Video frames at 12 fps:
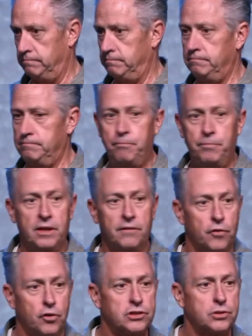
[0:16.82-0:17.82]
The
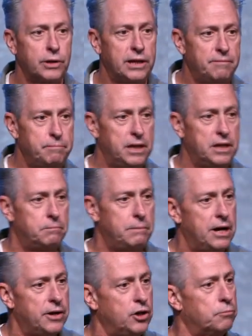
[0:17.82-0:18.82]
first three have been
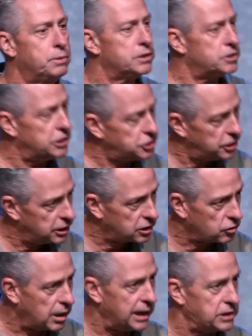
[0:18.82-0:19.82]
about your position in
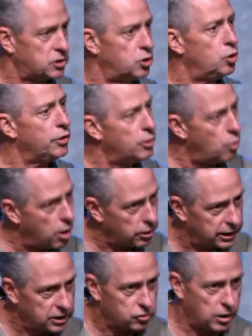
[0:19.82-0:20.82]
Christ, who you are
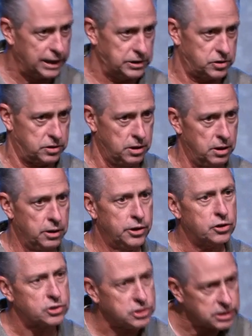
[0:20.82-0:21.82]
in Christ.
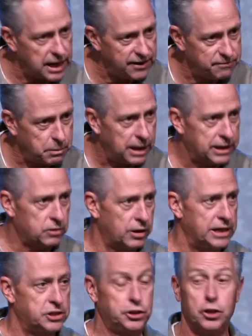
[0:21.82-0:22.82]
You're saved by
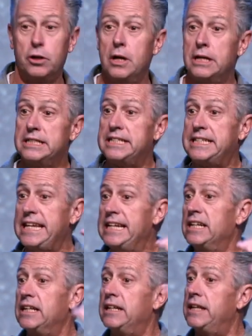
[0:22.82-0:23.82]
grace. You're
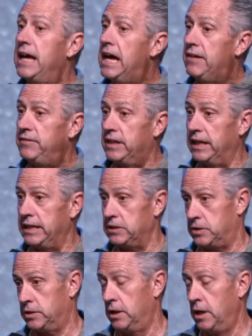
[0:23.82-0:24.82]
seated in the
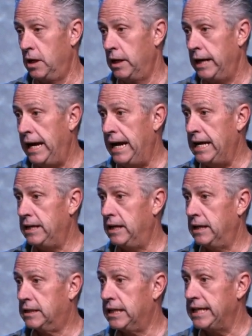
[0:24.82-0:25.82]
heavenlies. And
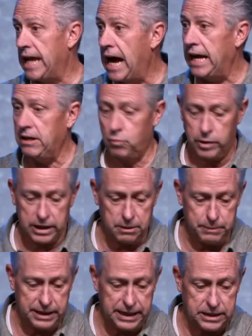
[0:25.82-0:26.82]
tonight, we're going to
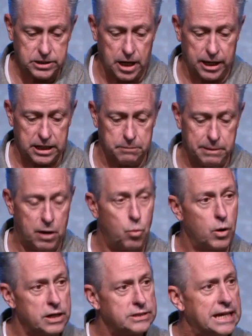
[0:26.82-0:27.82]
begin talking about
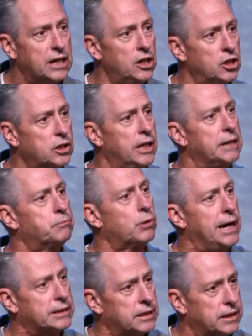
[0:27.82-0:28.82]
what does that look like
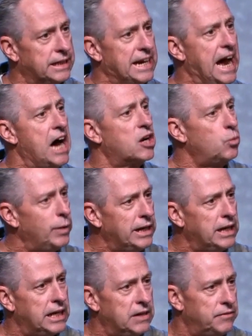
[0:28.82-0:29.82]
practically? How do we
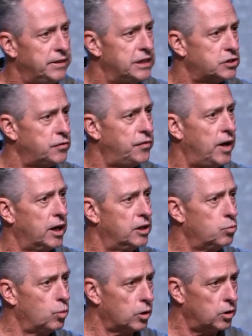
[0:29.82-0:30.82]
live in this
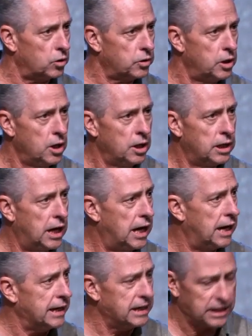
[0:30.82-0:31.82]
fallen world
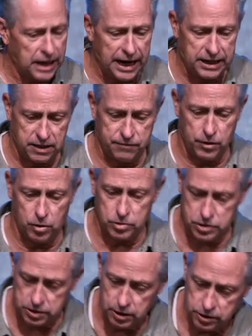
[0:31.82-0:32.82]
uh, in light of
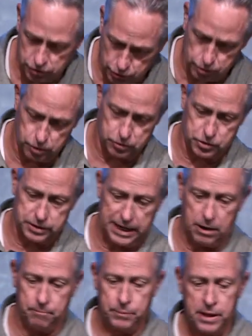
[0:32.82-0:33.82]
those truths?
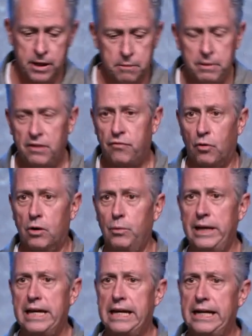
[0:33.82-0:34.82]
Now, before
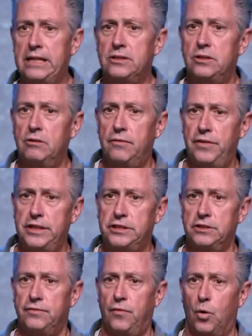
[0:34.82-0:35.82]
we get into
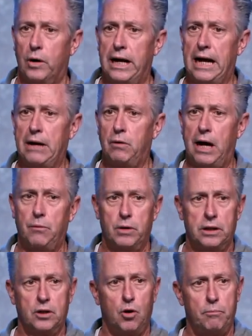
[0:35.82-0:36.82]
Ephesians four, I, I, I
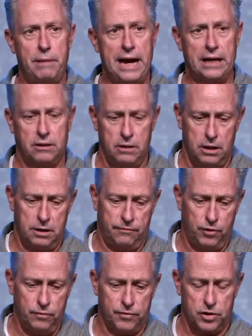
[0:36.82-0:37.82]
want to go back a
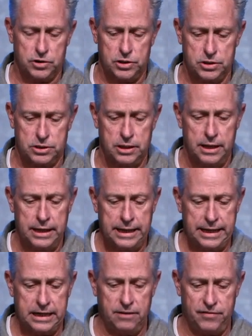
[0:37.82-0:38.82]
few verses
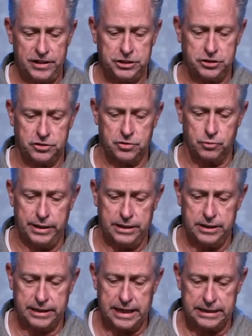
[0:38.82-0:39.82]
in Ephesians three
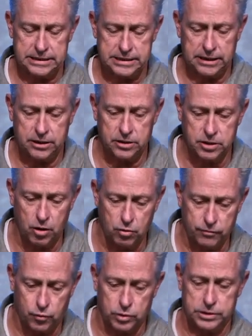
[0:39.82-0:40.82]
to kind of set the
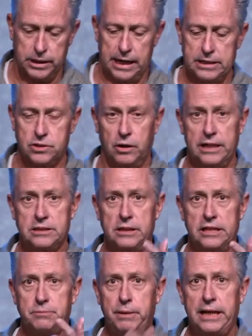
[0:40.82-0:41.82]
tone for tonight. So let's,
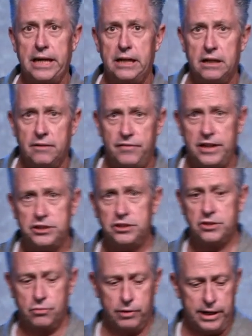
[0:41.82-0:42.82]
let's begin in
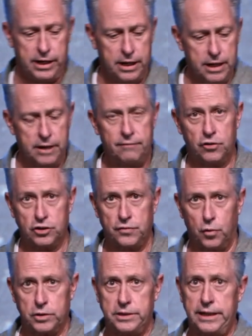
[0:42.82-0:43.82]
Ephesians three, verse
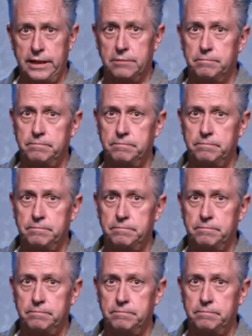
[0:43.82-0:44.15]
fourteen.